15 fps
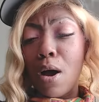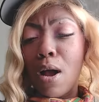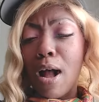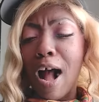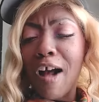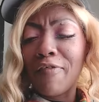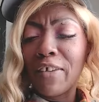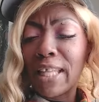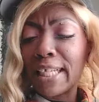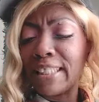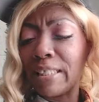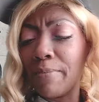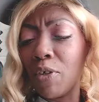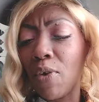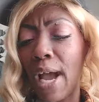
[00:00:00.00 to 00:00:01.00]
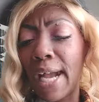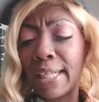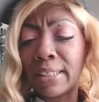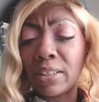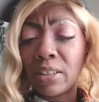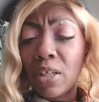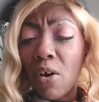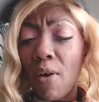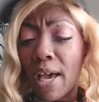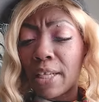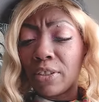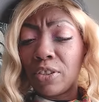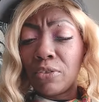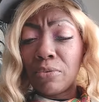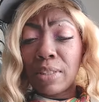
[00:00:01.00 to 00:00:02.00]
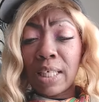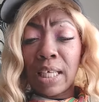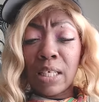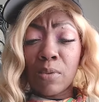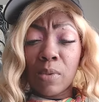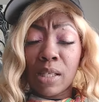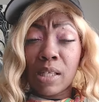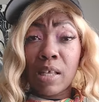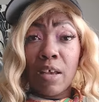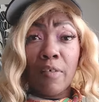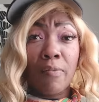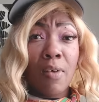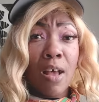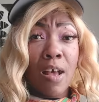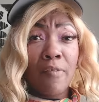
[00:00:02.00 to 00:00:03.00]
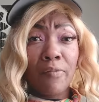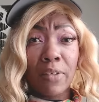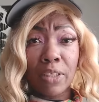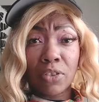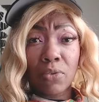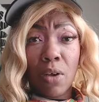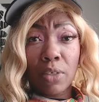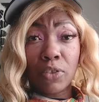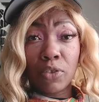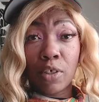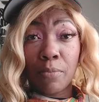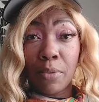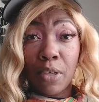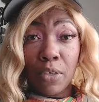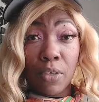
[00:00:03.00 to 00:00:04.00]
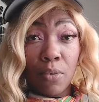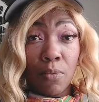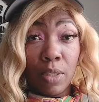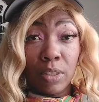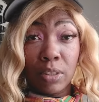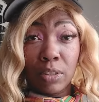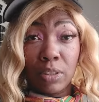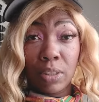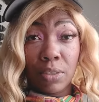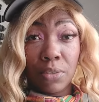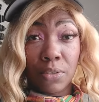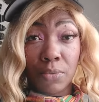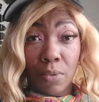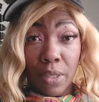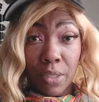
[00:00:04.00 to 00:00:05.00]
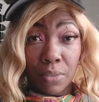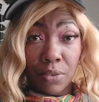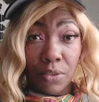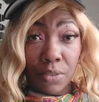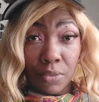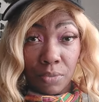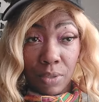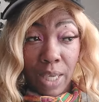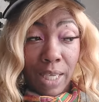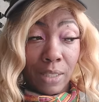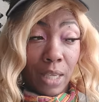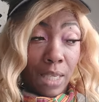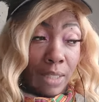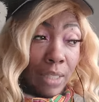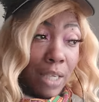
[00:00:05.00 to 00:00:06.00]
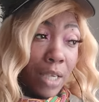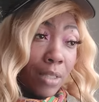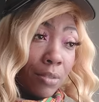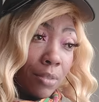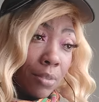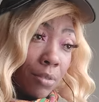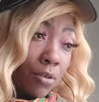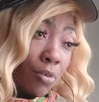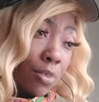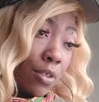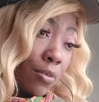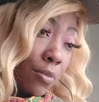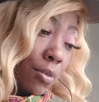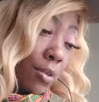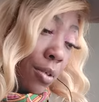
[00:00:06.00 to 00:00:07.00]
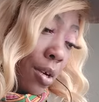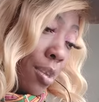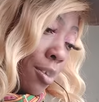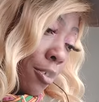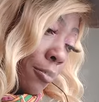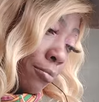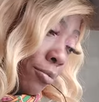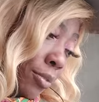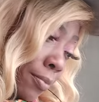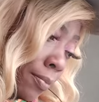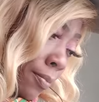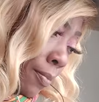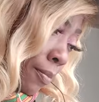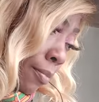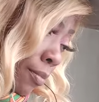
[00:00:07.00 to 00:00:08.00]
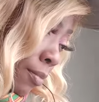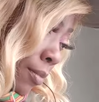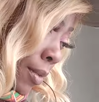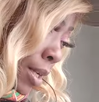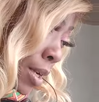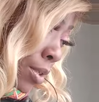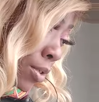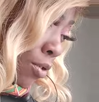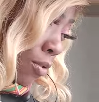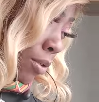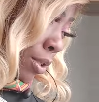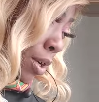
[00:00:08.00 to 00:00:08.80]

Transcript: I feel like some of you guys know how to do things with self-confidence. You also could be on your witchy shit as well, too. Okay, lighting candles and crystals and herbs and knowing the